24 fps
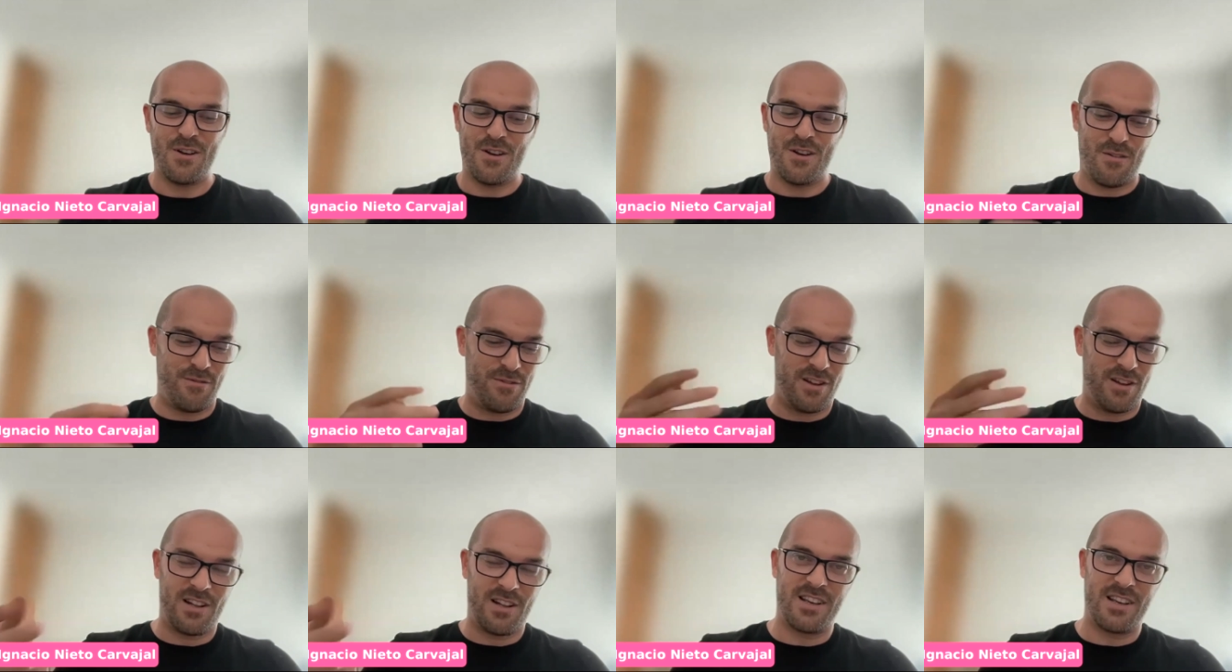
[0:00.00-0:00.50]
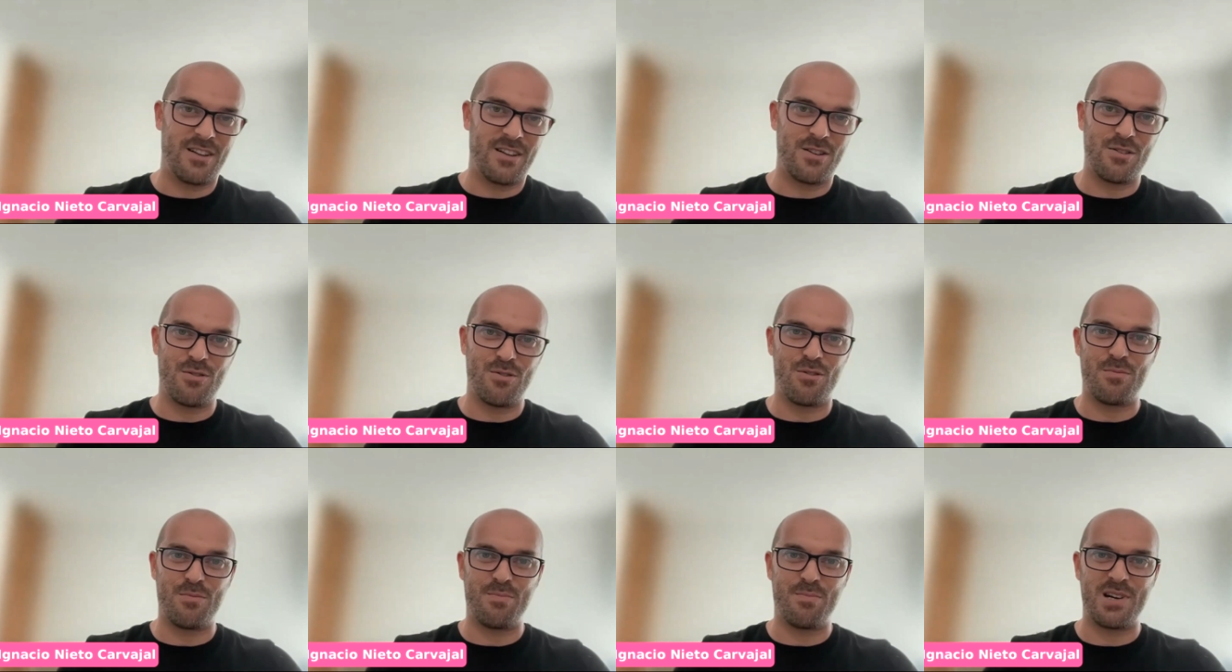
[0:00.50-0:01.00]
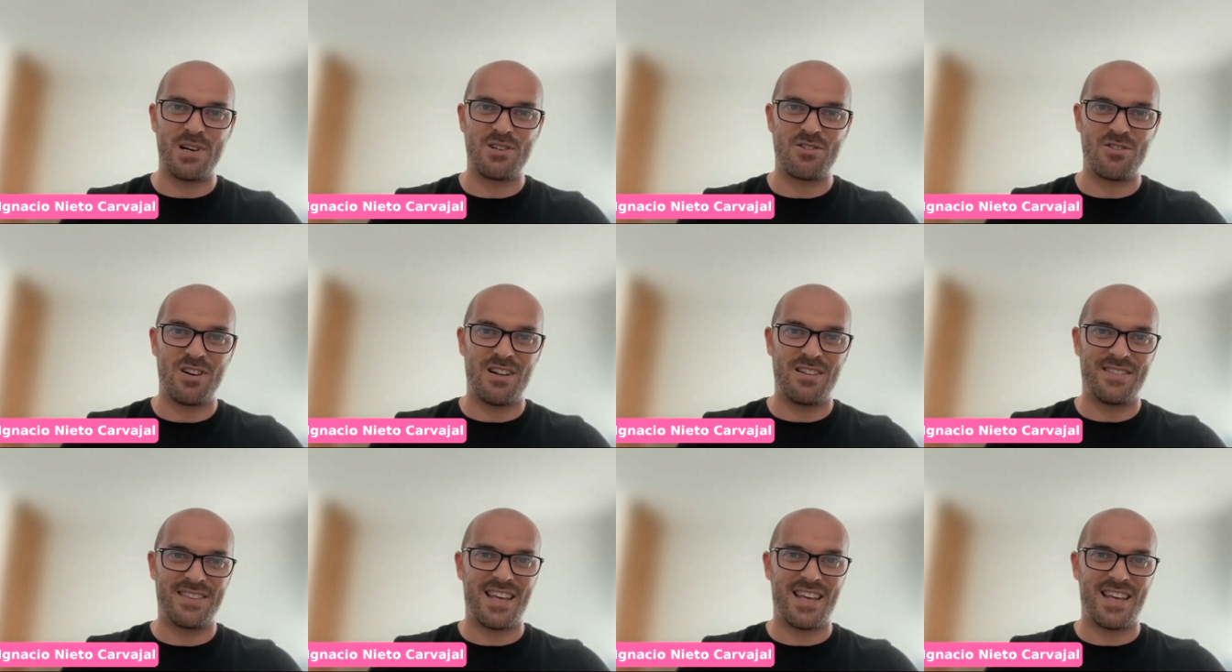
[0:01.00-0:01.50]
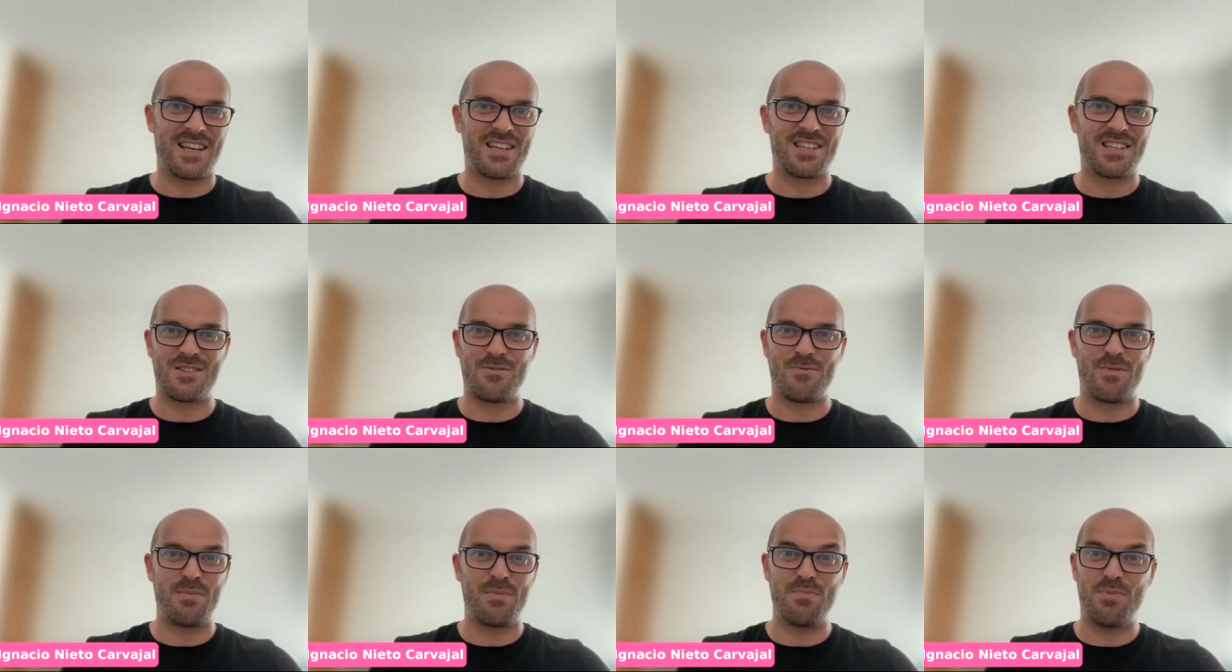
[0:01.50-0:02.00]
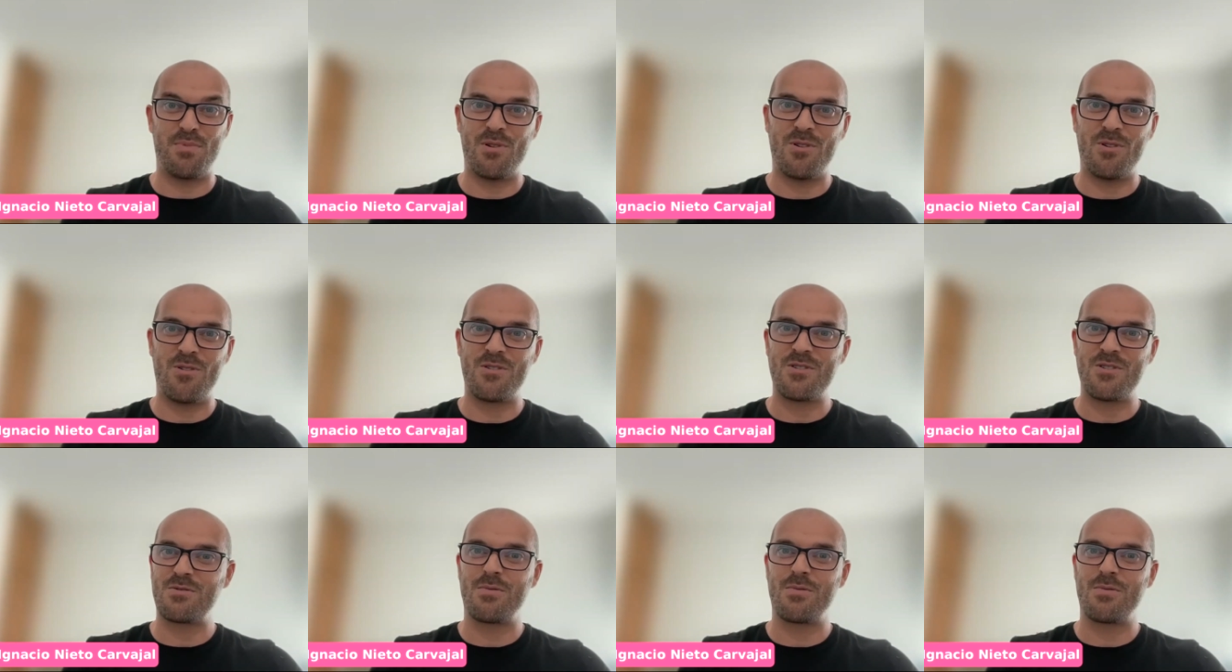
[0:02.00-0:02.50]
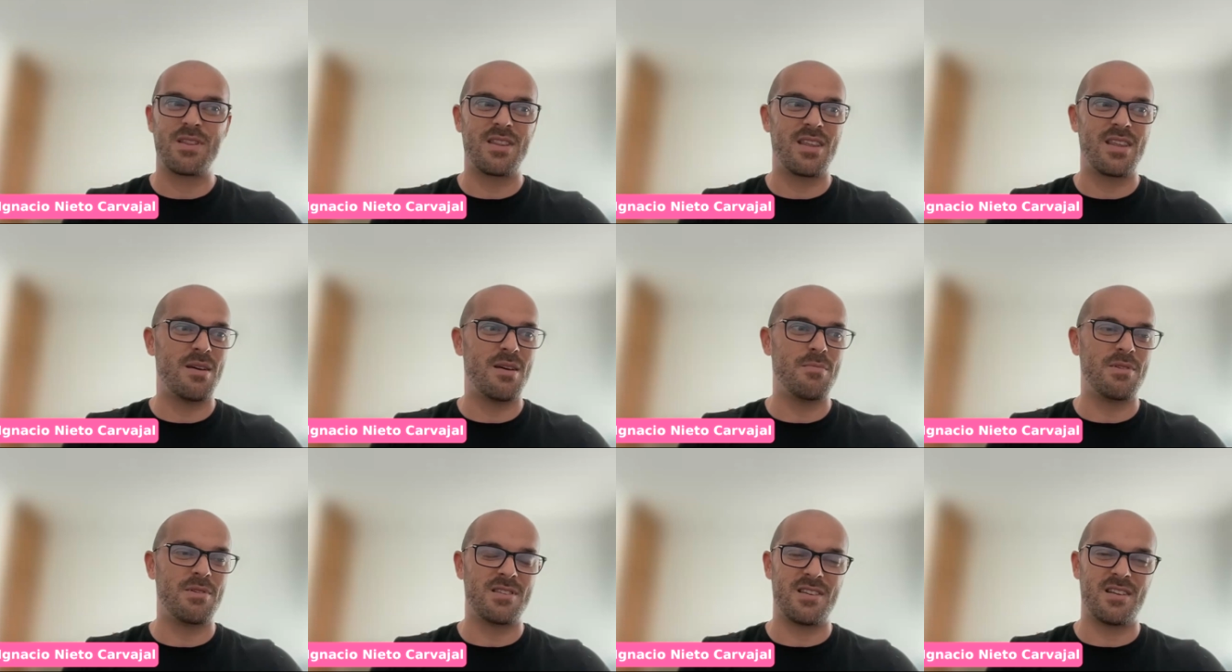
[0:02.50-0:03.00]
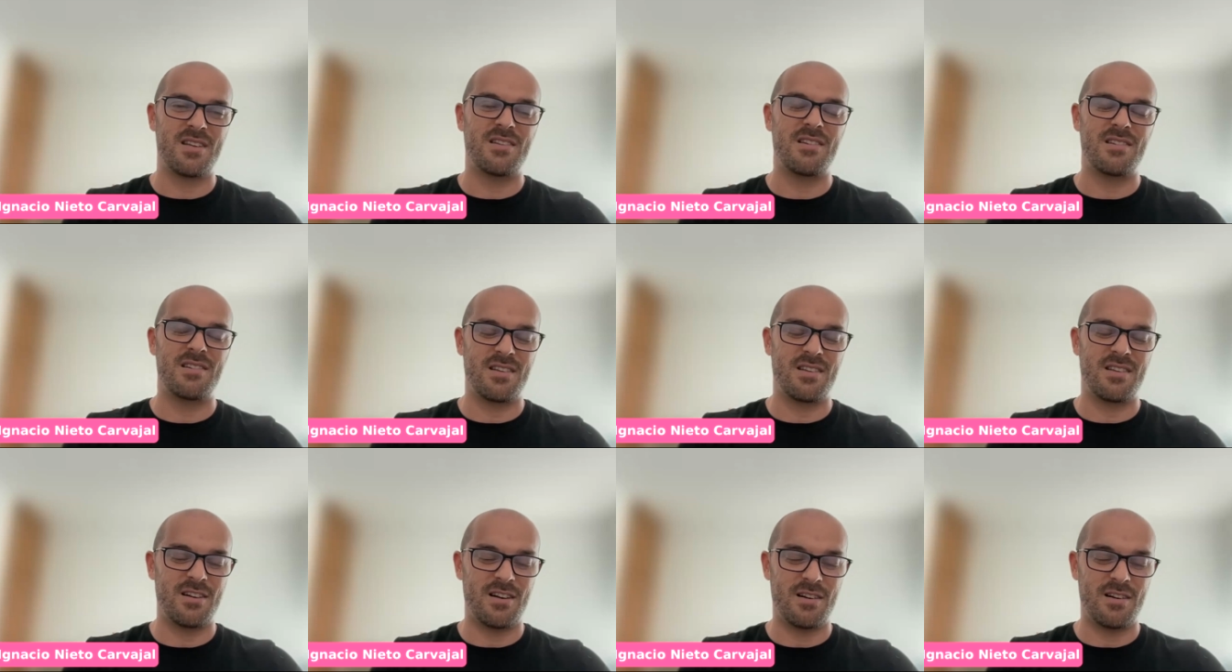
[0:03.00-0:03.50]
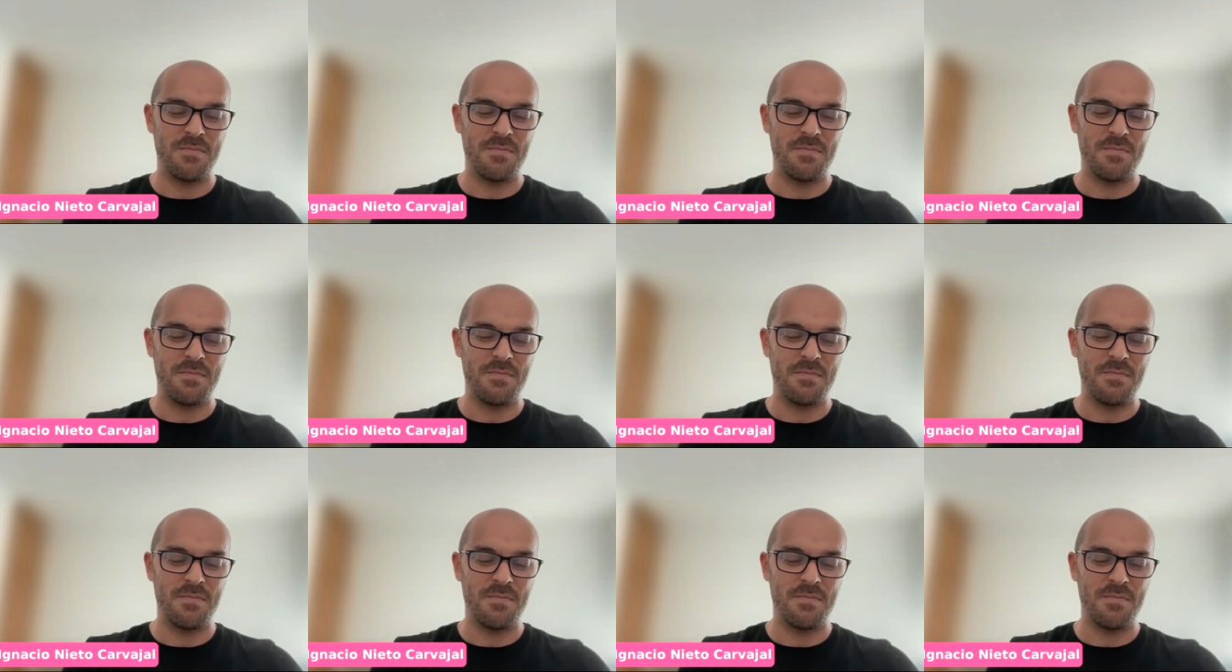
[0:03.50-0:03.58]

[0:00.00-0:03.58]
fill in your personal tax reports with them, etc., etc.